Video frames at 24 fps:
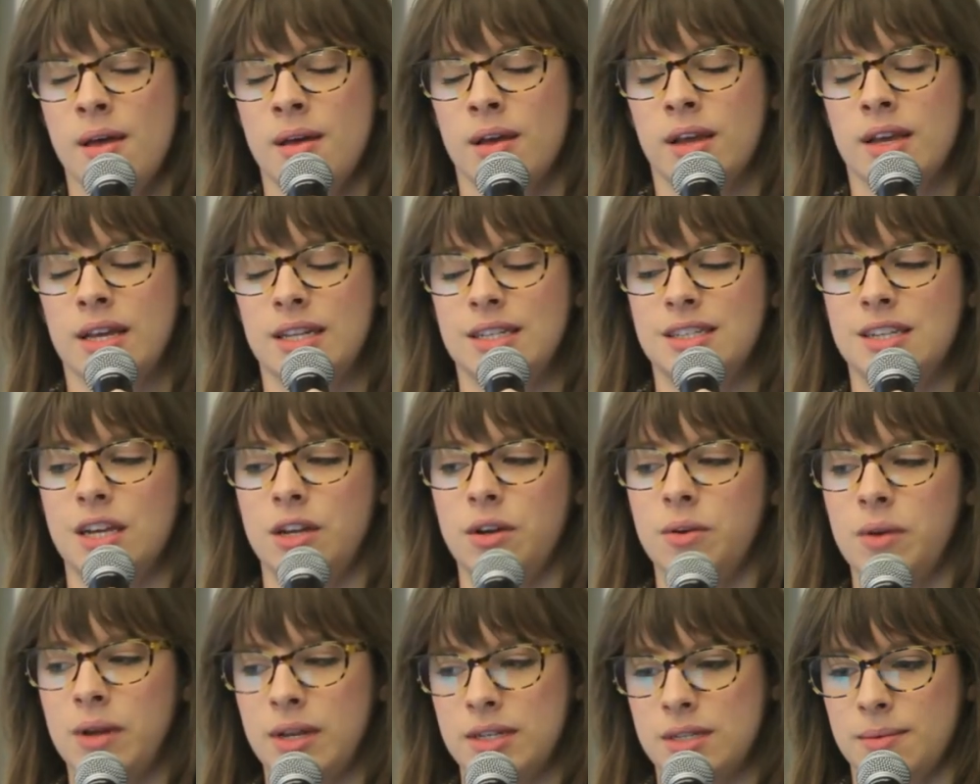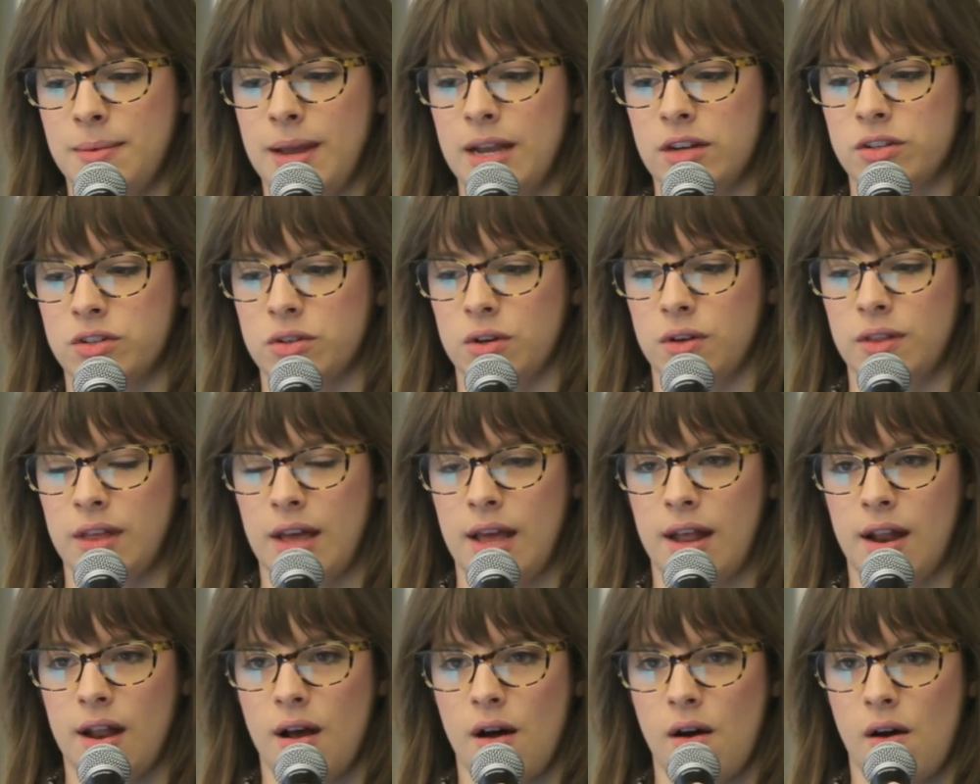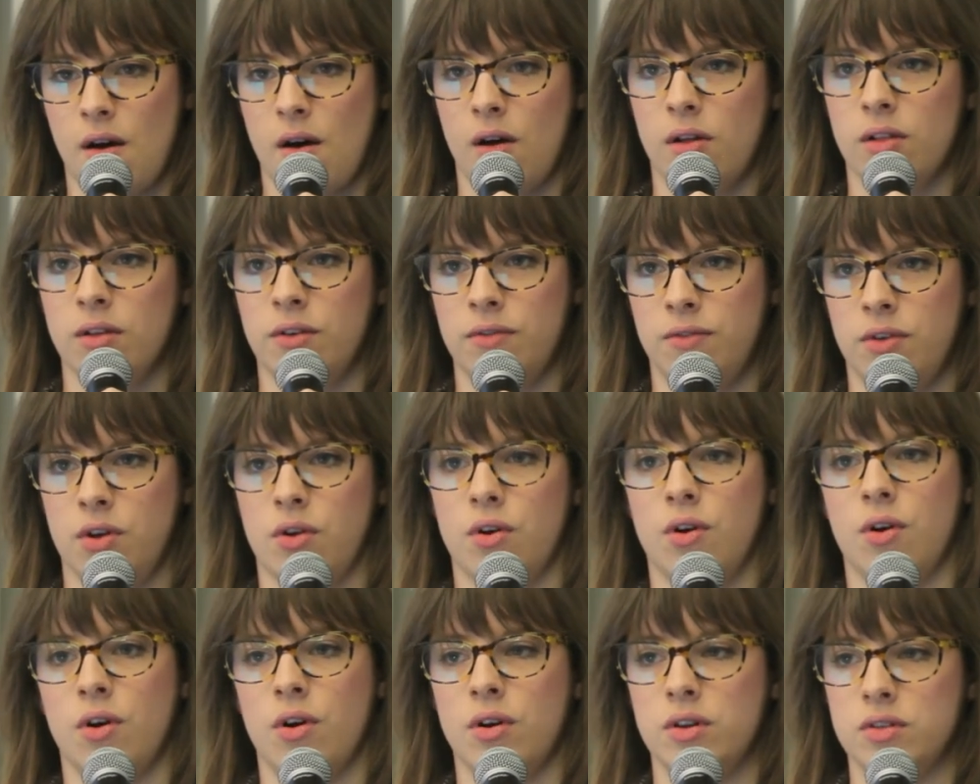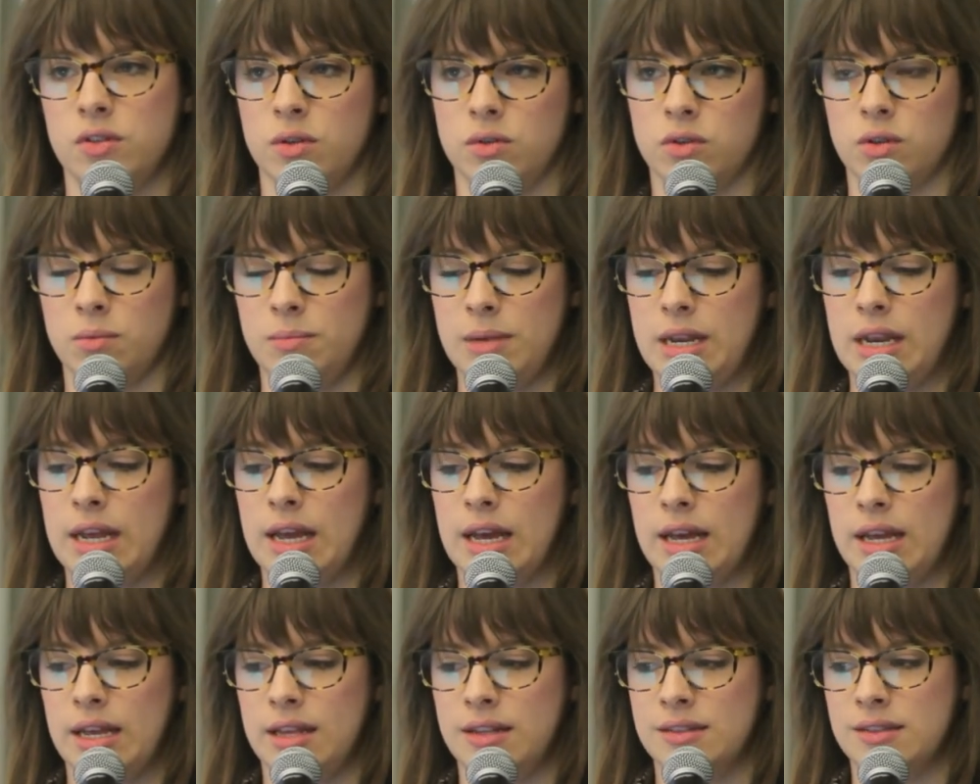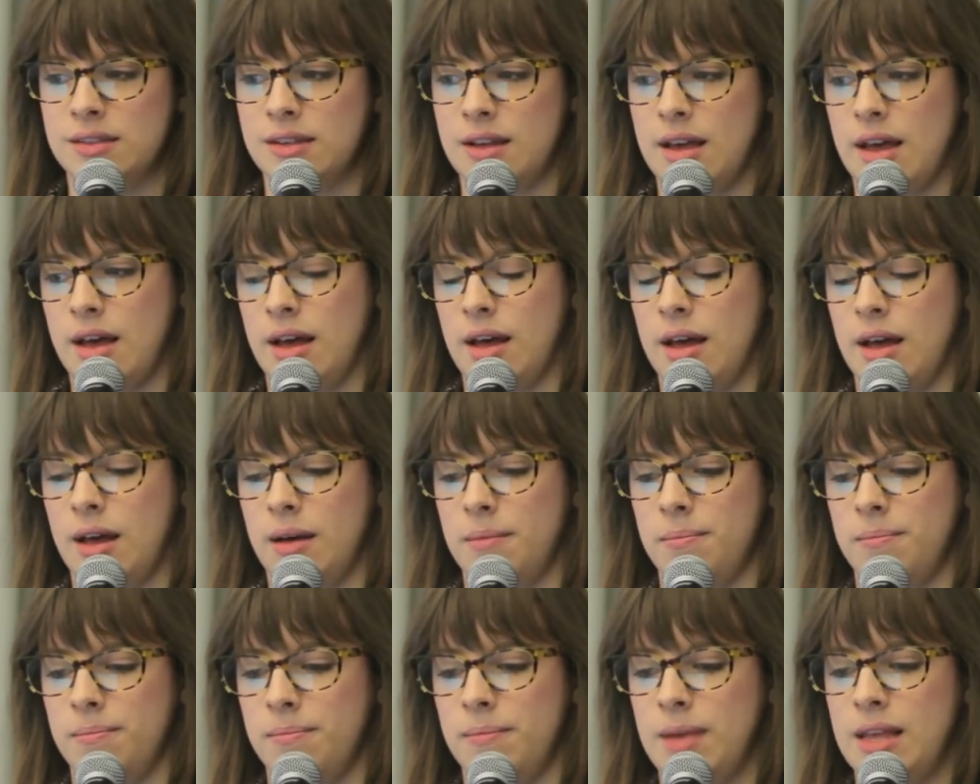continuing to make sure that all of your social media is um,